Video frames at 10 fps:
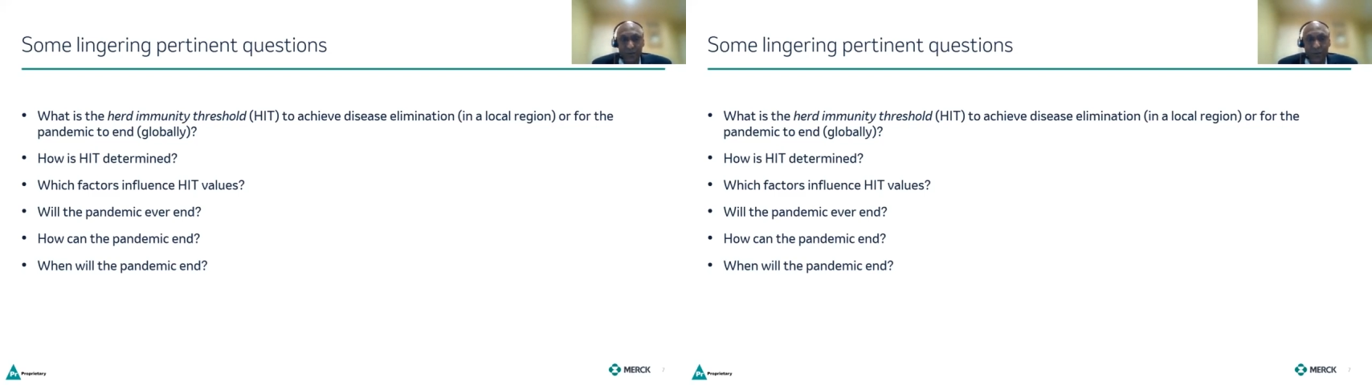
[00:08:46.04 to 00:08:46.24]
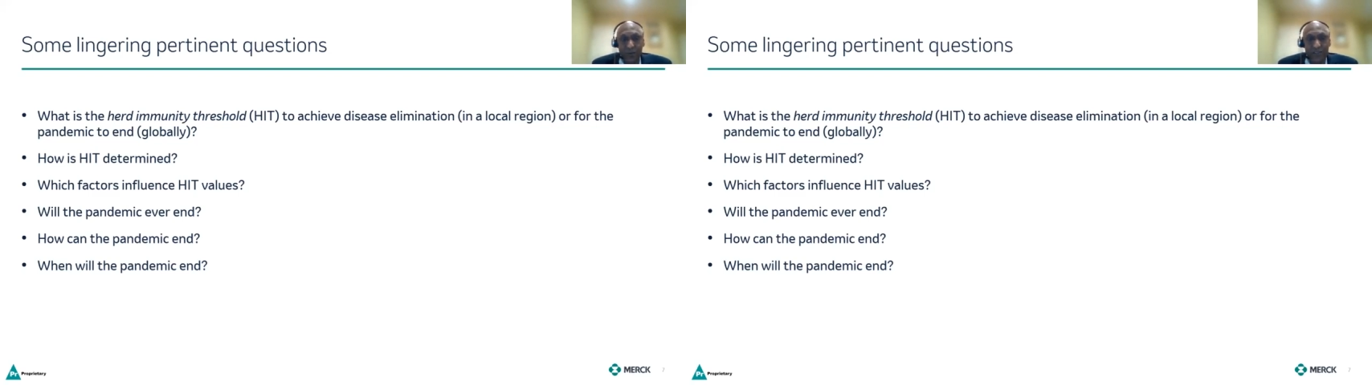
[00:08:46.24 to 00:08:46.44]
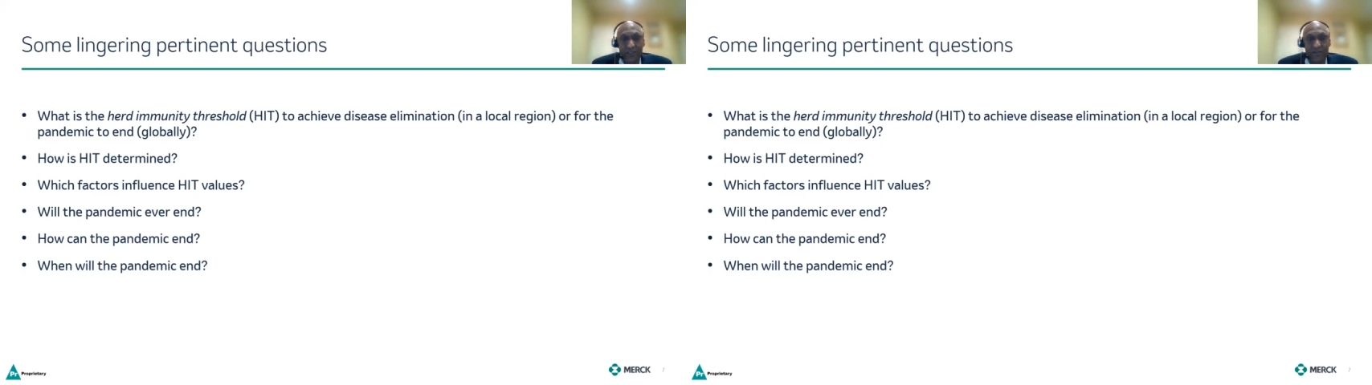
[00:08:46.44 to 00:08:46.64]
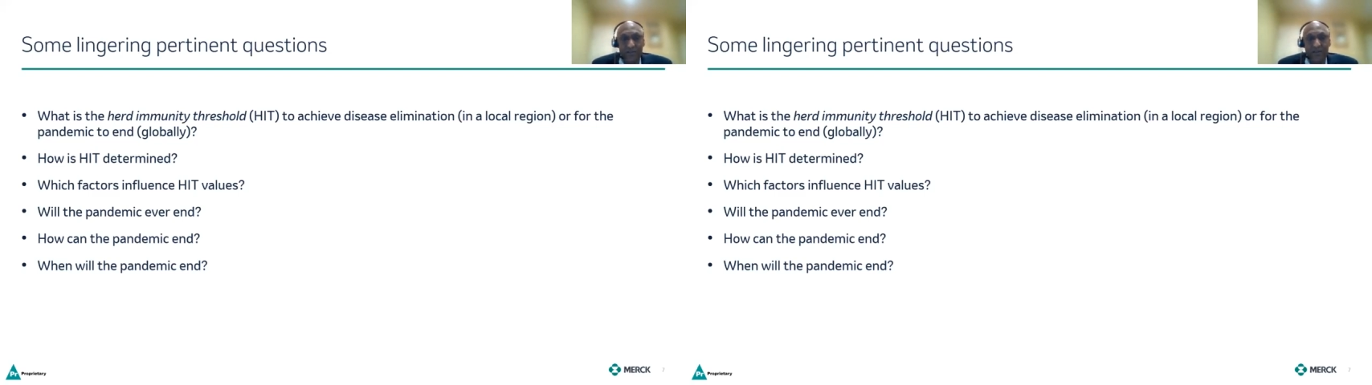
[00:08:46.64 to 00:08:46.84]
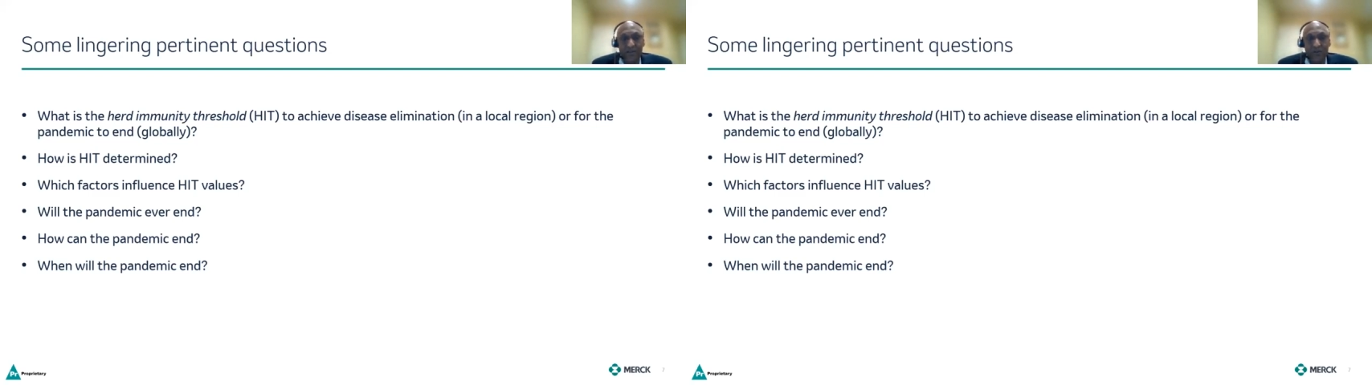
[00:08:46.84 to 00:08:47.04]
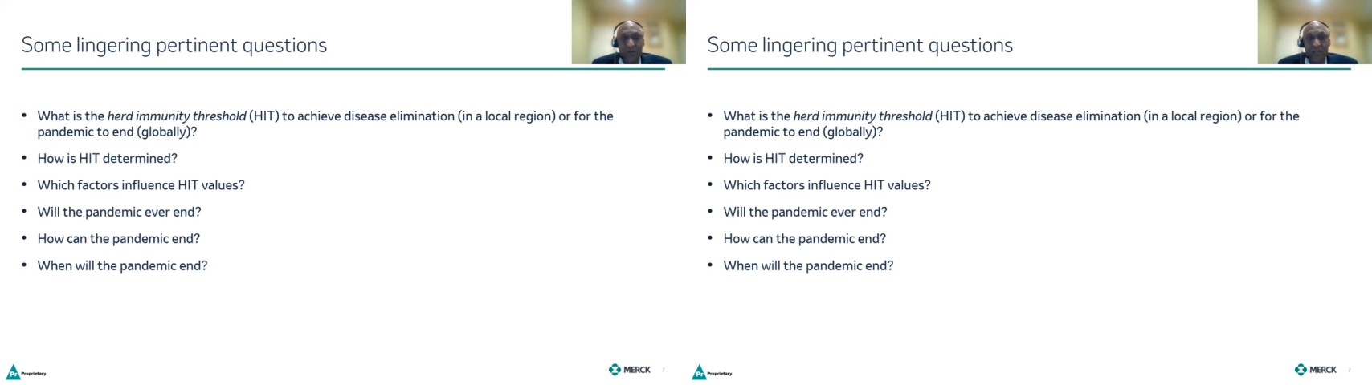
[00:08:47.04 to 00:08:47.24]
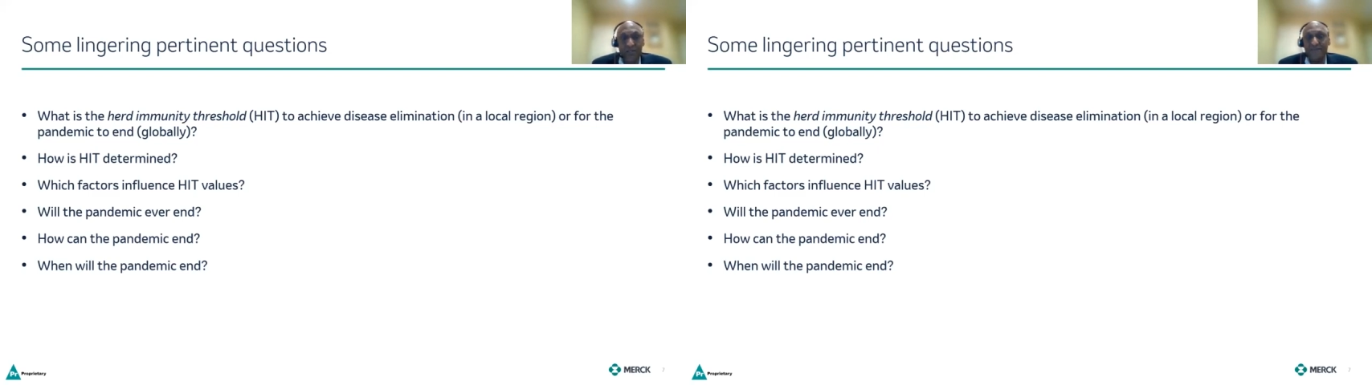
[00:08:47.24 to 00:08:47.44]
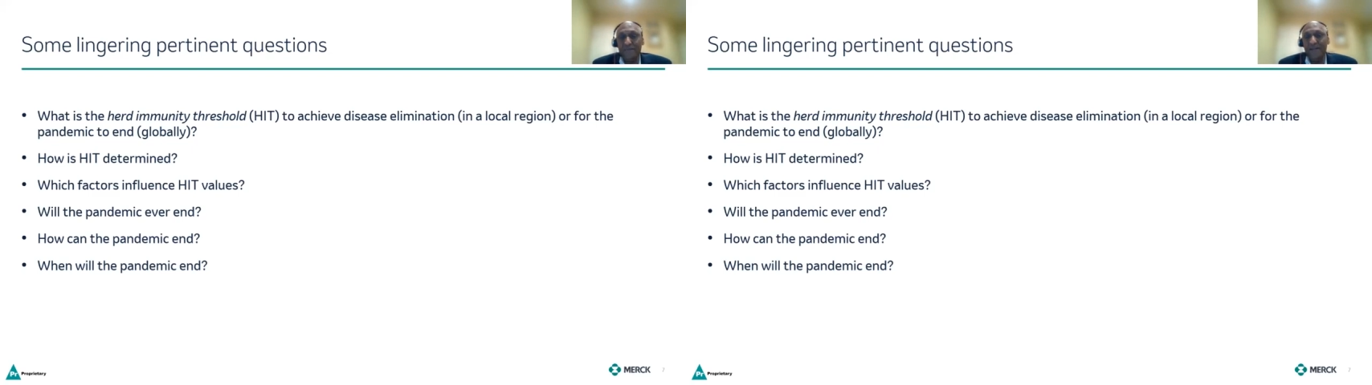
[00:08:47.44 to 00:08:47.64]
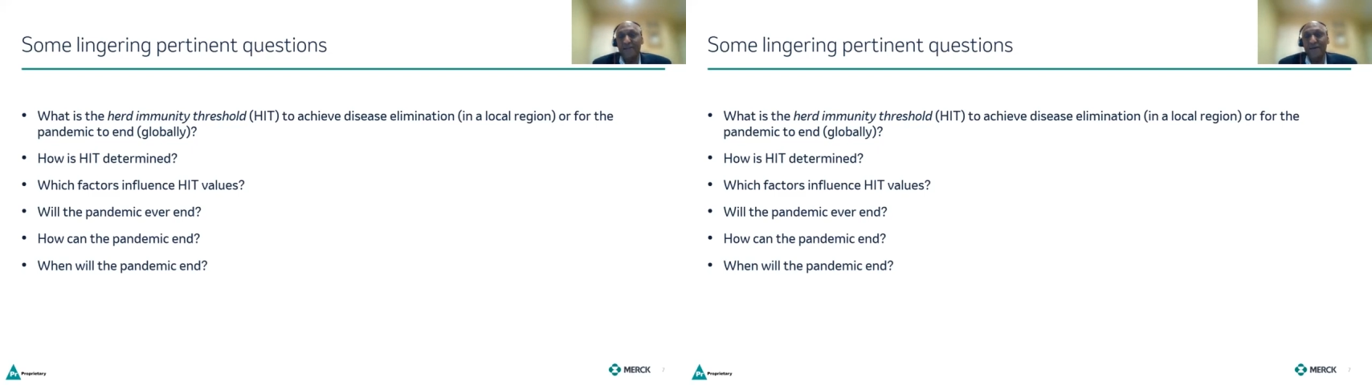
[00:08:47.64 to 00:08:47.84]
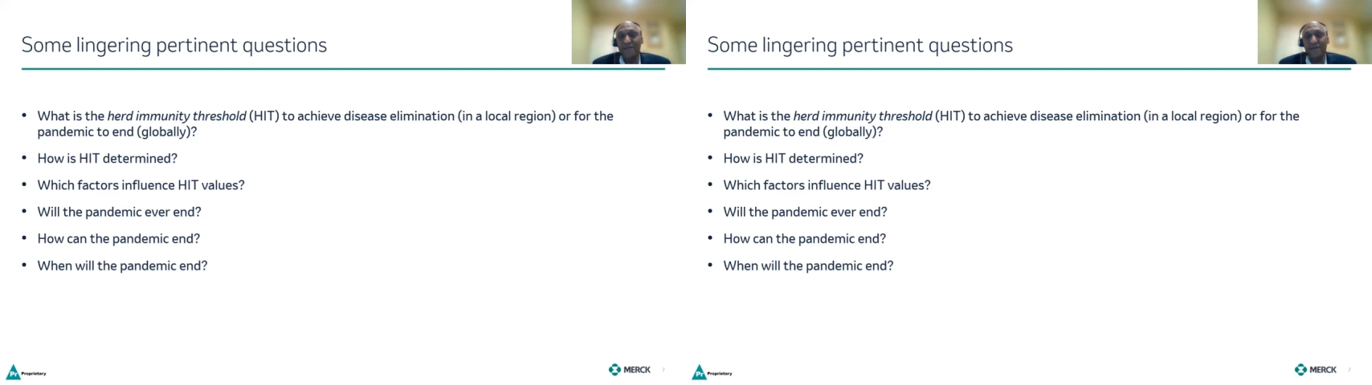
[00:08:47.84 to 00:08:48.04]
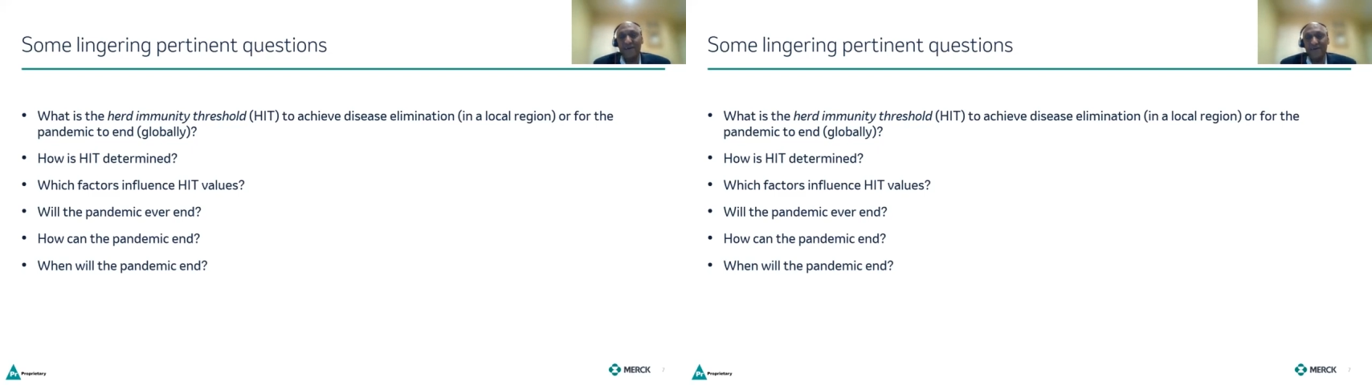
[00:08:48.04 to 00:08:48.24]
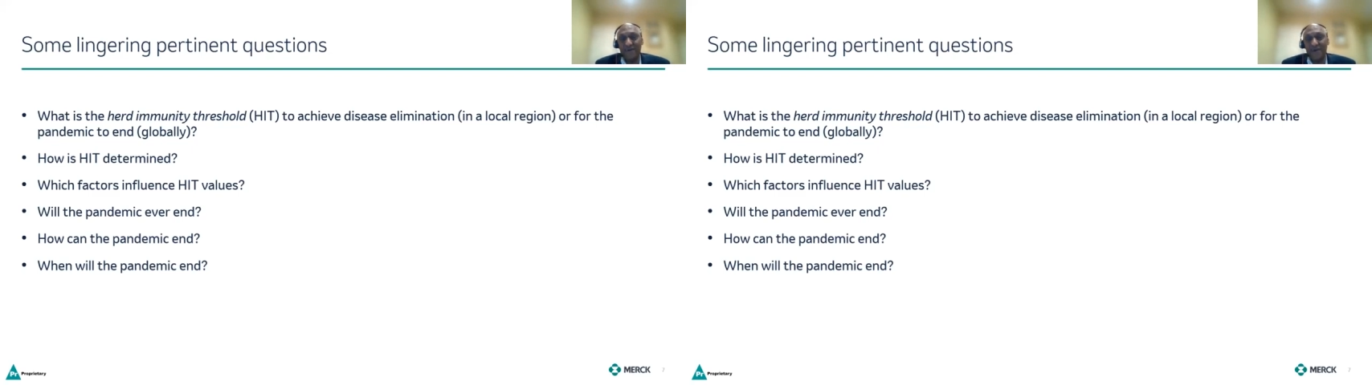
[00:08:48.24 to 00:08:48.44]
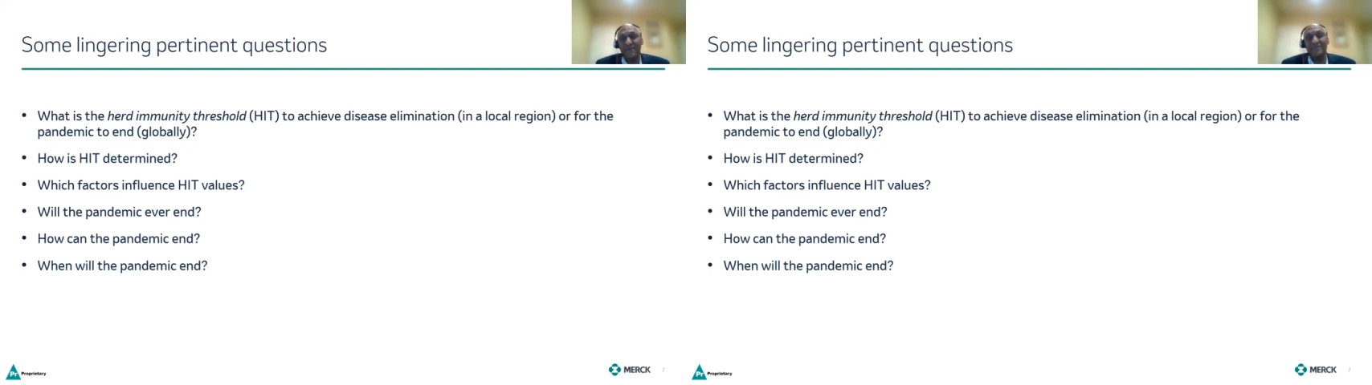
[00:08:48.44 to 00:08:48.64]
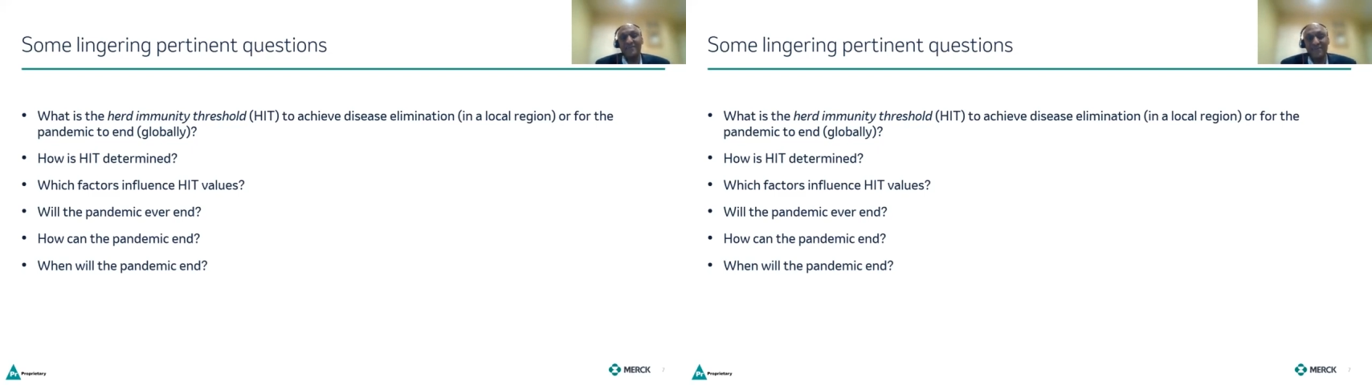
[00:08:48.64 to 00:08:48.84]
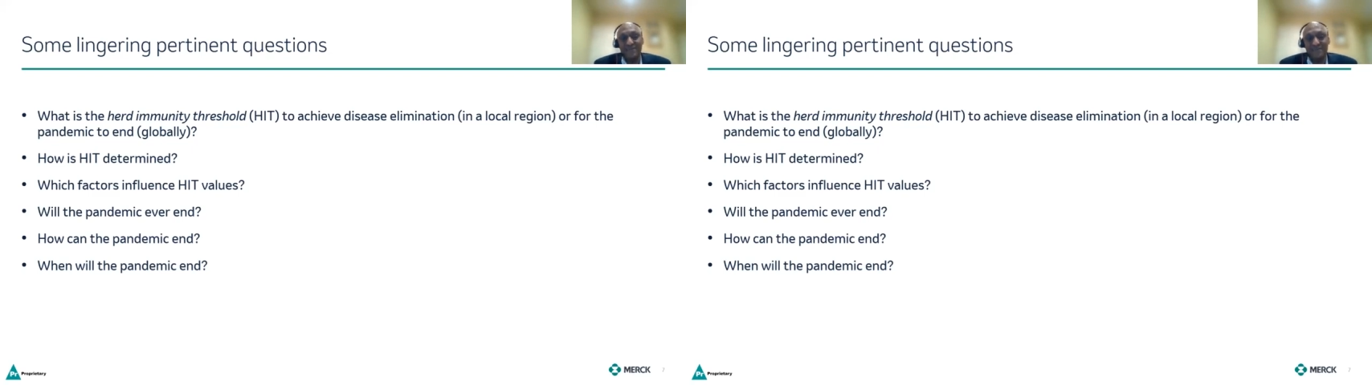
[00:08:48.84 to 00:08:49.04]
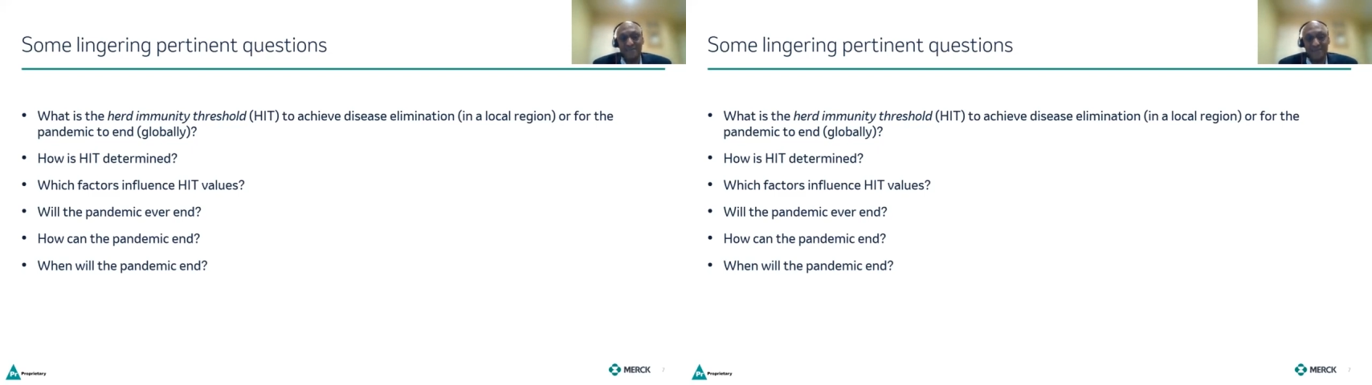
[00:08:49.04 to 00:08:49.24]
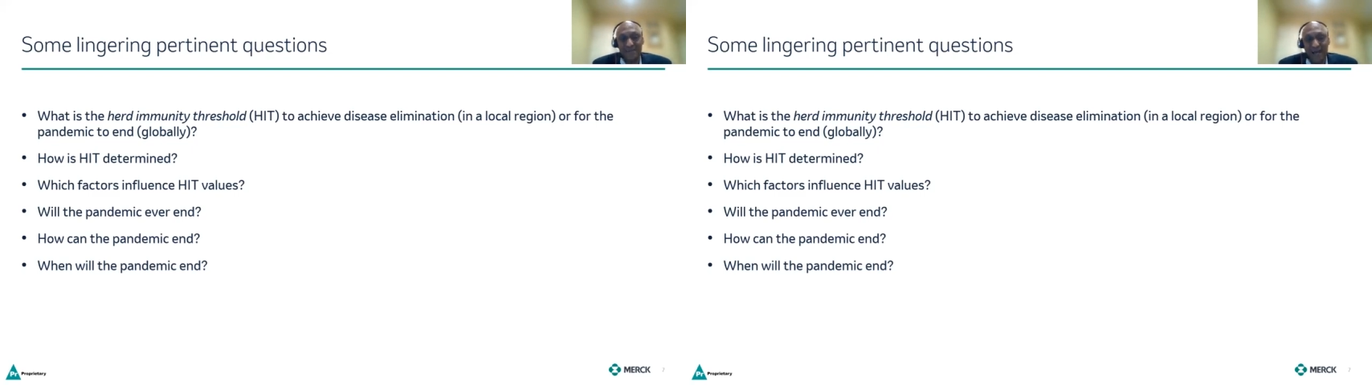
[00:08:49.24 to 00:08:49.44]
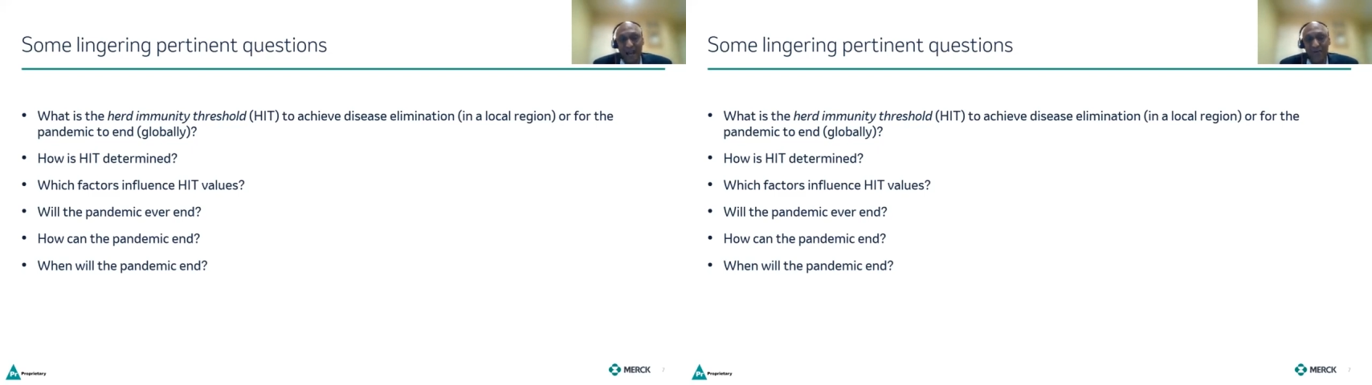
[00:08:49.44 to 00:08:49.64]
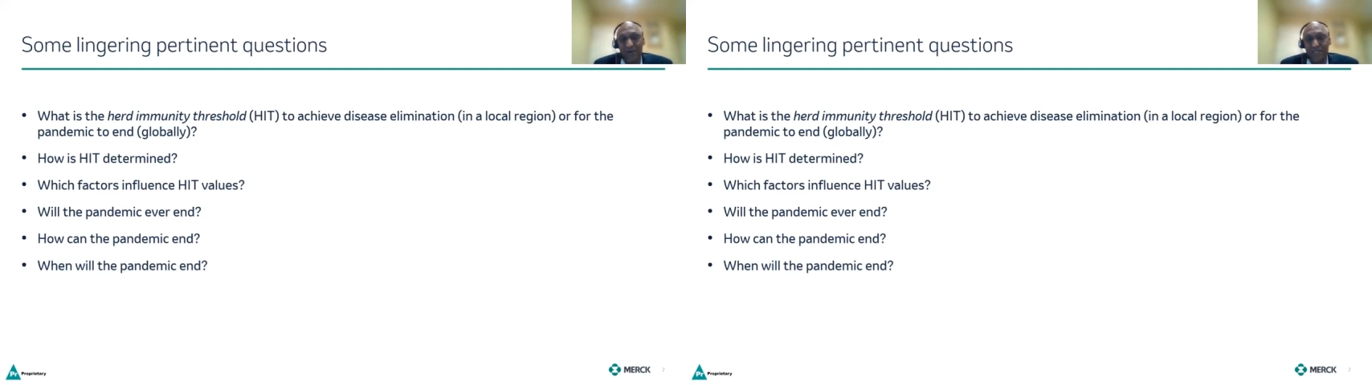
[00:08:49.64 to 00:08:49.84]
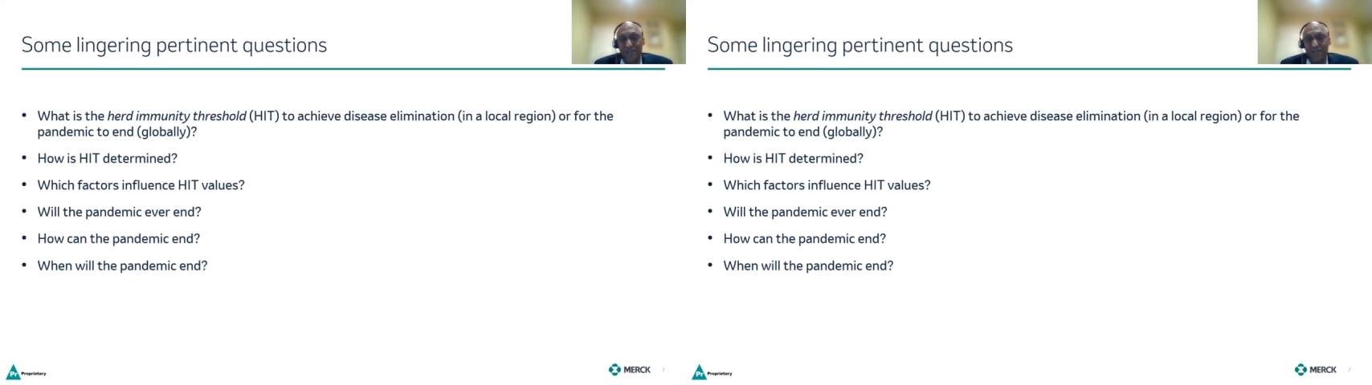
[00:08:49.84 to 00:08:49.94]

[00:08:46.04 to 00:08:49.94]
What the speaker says: Nobody's mouth can be seen.